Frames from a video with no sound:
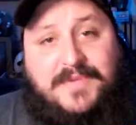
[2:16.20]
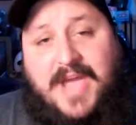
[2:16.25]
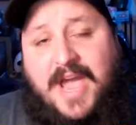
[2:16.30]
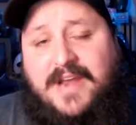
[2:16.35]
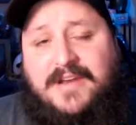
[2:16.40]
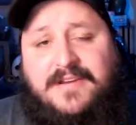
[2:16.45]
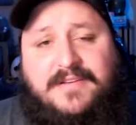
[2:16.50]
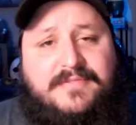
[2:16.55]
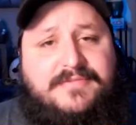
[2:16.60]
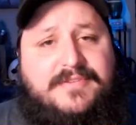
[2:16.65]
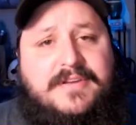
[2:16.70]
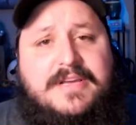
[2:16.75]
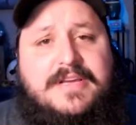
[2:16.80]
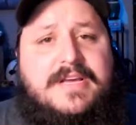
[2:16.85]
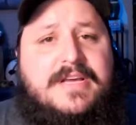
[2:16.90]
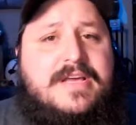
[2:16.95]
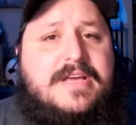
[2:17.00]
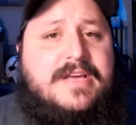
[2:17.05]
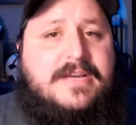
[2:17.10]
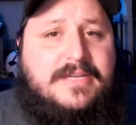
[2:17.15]
kind of
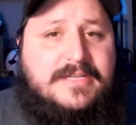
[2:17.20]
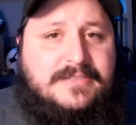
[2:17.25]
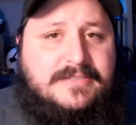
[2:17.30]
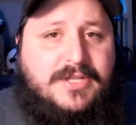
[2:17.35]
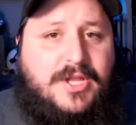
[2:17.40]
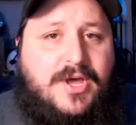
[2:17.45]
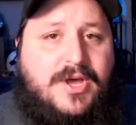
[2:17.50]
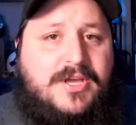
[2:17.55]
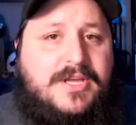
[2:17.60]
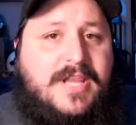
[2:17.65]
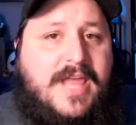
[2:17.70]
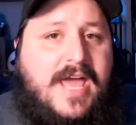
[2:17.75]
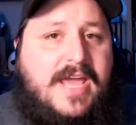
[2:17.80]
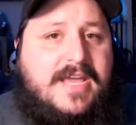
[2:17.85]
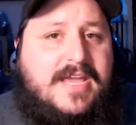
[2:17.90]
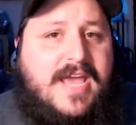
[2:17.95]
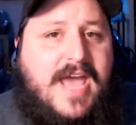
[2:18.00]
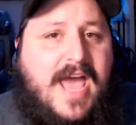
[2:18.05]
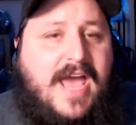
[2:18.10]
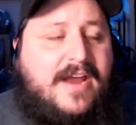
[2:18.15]
look
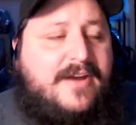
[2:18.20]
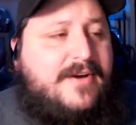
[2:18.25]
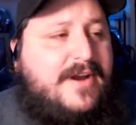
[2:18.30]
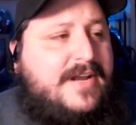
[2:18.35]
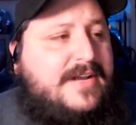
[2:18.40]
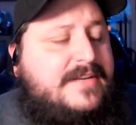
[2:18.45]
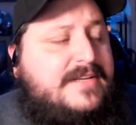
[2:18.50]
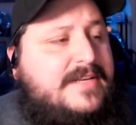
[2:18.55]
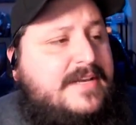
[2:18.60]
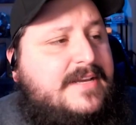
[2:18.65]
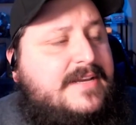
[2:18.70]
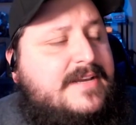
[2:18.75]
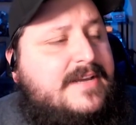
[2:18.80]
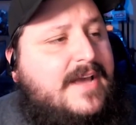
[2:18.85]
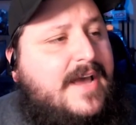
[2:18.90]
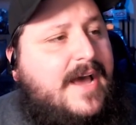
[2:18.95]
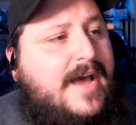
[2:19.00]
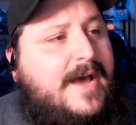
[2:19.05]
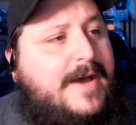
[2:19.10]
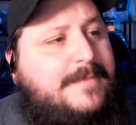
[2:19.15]
like Hagrid.
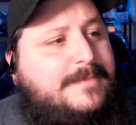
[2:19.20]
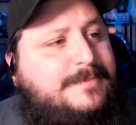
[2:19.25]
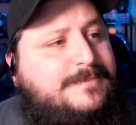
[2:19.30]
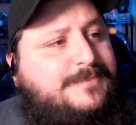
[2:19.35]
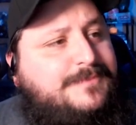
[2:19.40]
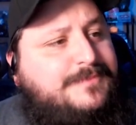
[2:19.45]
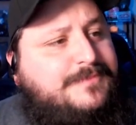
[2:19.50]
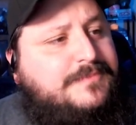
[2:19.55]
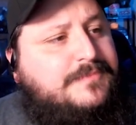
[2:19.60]
Um,